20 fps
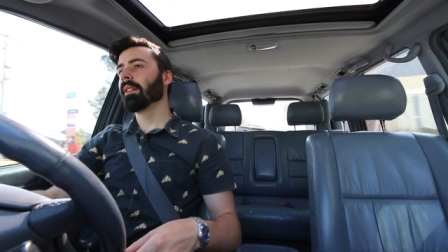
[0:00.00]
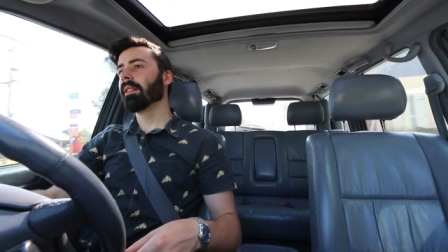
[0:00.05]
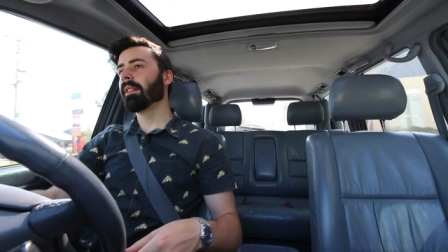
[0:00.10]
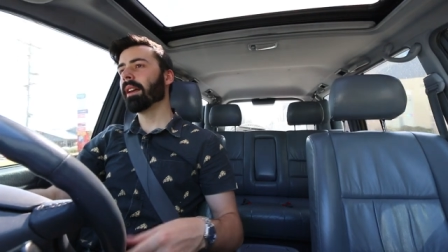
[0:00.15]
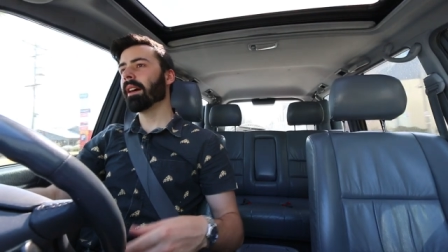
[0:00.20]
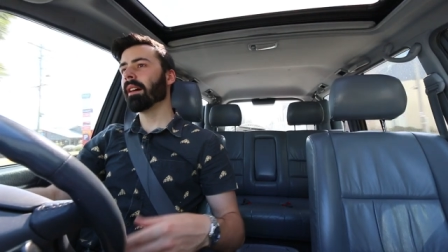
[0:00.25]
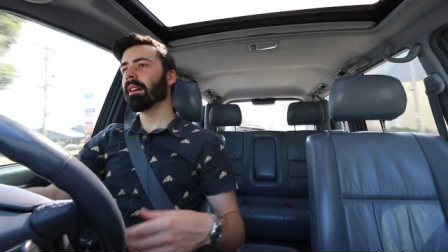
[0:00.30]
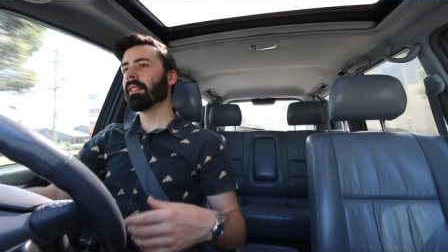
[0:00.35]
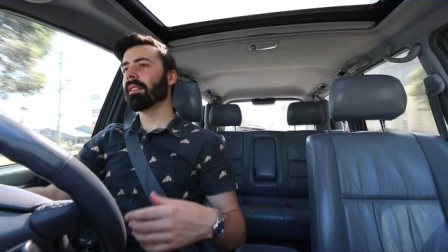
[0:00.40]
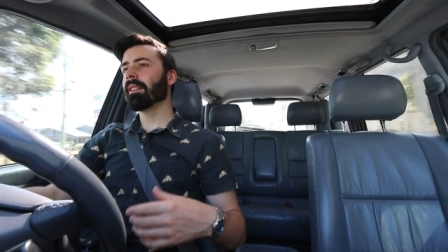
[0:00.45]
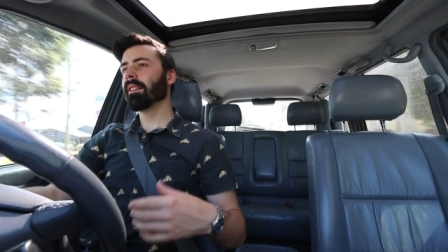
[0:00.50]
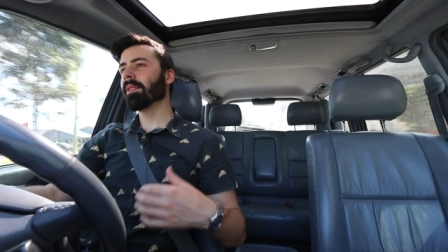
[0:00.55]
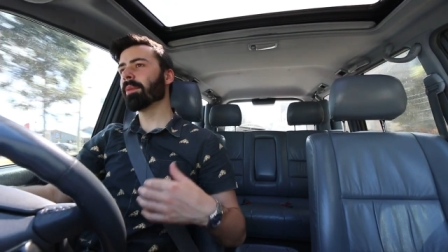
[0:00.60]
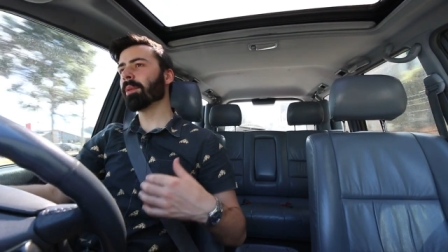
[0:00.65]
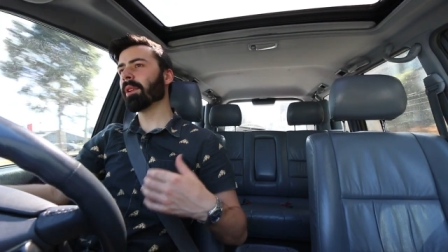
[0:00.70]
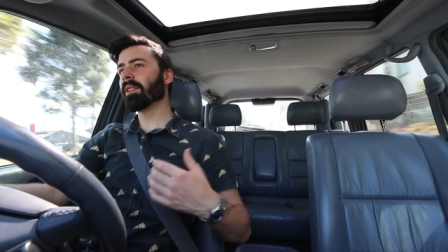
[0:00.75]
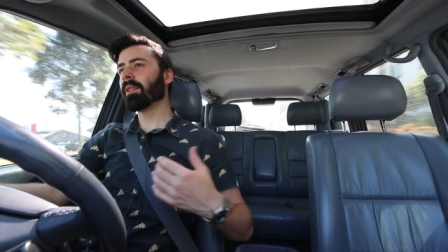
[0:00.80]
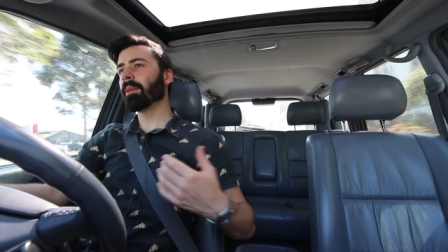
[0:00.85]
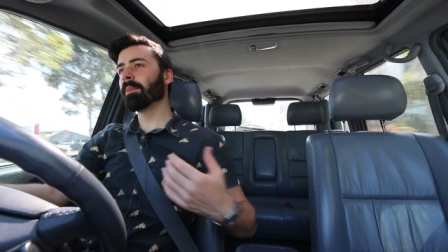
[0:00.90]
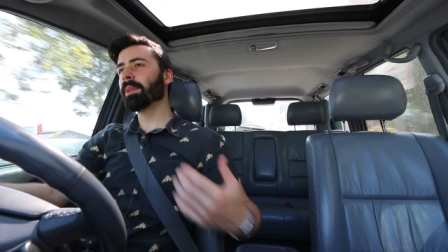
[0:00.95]
Now, this
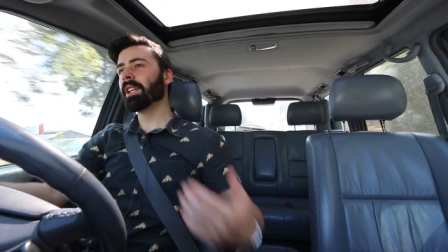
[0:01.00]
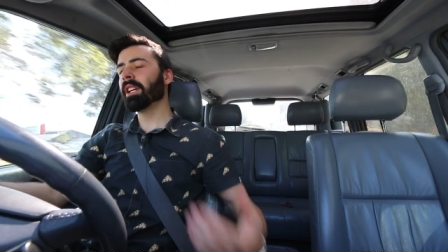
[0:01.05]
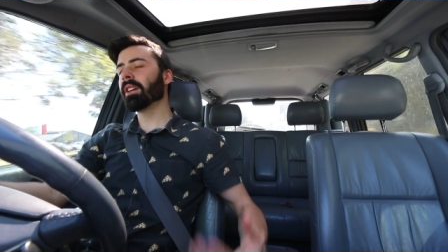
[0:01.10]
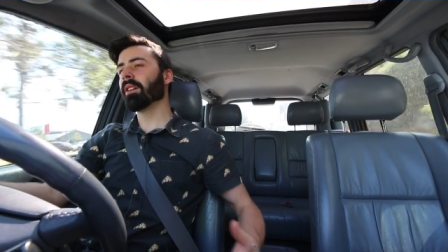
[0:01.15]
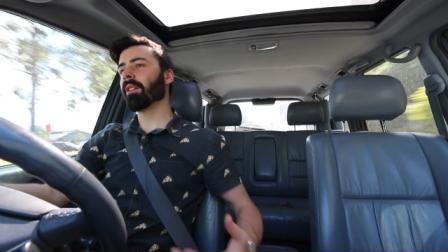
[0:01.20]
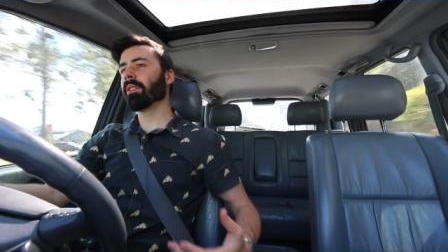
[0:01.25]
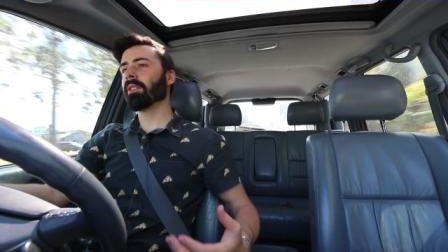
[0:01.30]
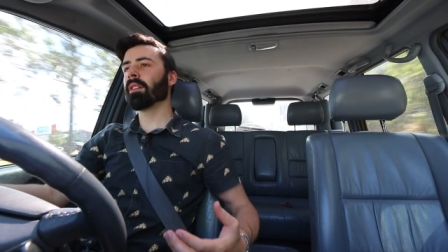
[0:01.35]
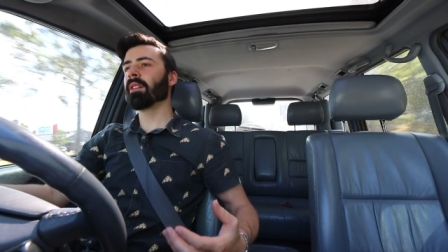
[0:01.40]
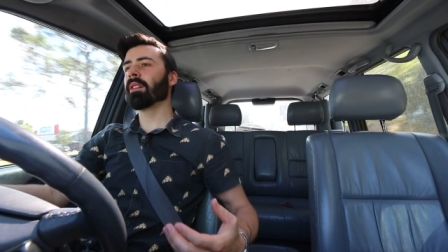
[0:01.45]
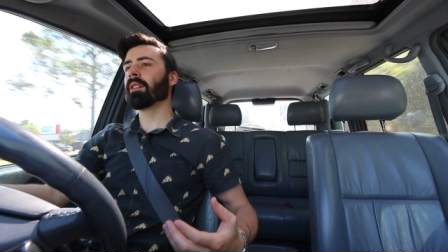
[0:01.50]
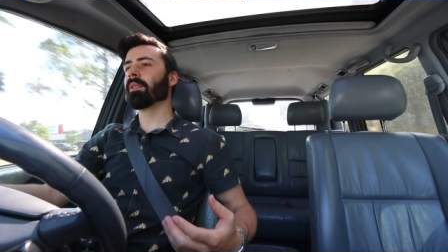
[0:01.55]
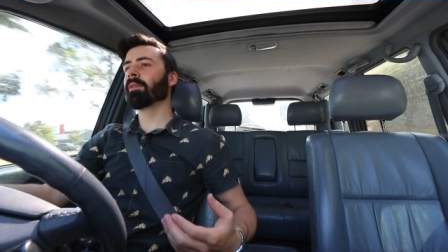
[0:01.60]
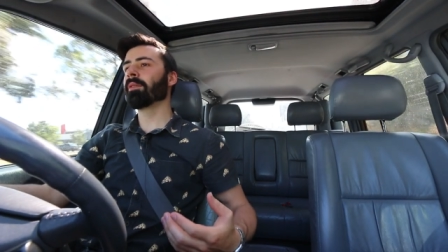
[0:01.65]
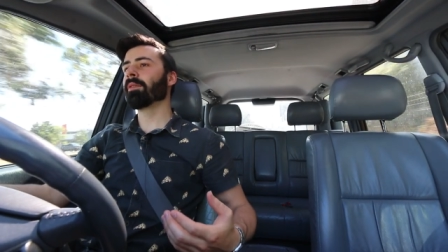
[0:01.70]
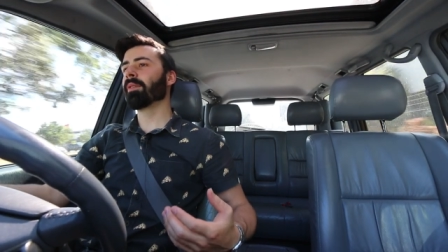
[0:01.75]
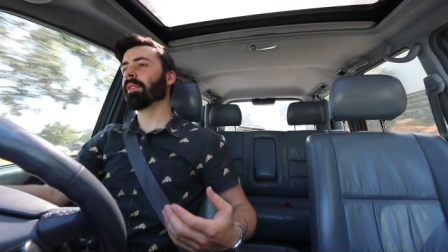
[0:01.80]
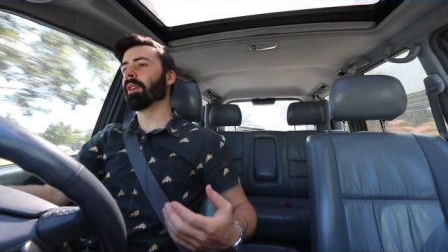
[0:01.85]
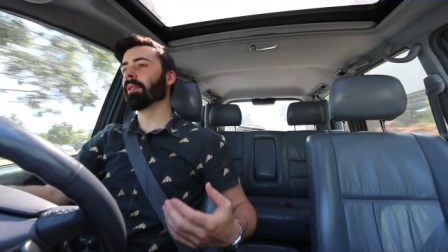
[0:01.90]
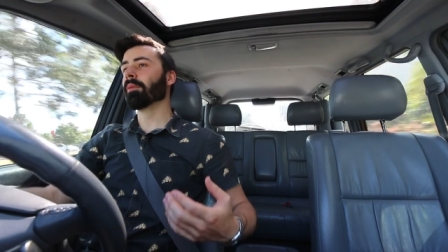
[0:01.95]
wasn't because of
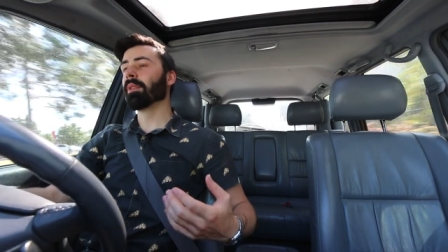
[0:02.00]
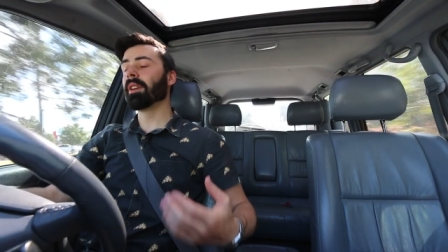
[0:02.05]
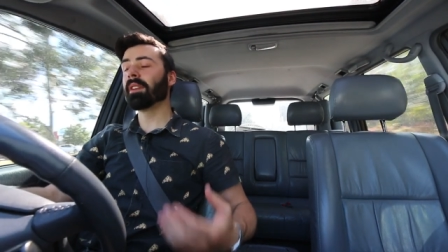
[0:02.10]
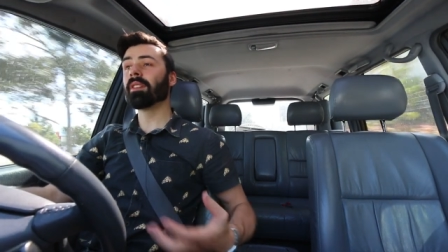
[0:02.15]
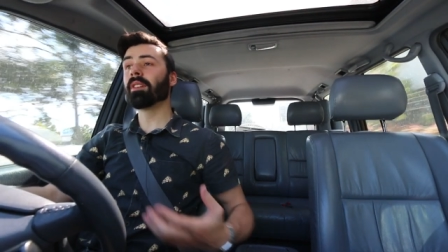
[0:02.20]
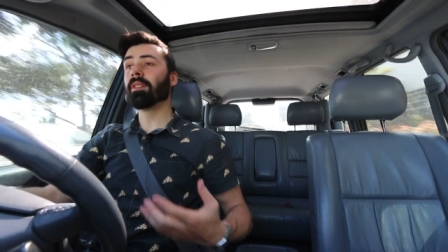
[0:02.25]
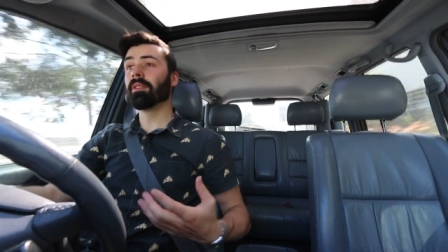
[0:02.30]
a risk